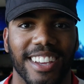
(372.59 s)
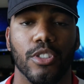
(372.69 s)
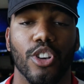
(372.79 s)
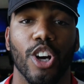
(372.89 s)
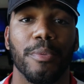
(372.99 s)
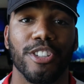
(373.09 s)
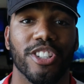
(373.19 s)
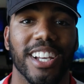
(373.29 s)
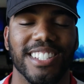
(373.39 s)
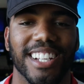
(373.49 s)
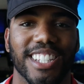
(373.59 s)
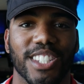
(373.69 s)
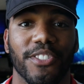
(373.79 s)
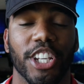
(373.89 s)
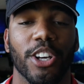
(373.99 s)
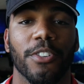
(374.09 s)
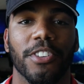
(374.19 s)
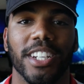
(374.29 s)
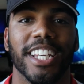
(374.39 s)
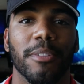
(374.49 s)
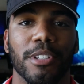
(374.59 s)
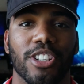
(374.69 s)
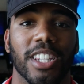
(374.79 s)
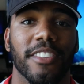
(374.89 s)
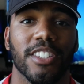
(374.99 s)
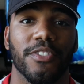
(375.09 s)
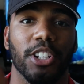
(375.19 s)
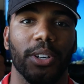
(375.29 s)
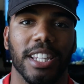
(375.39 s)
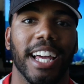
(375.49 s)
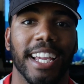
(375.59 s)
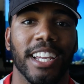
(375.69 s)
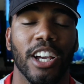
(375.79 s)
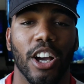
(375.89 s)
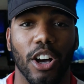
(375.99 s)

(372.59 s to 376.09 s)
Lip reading: So I hope that you guys liked this video. If you did, be sure to leave this video a like.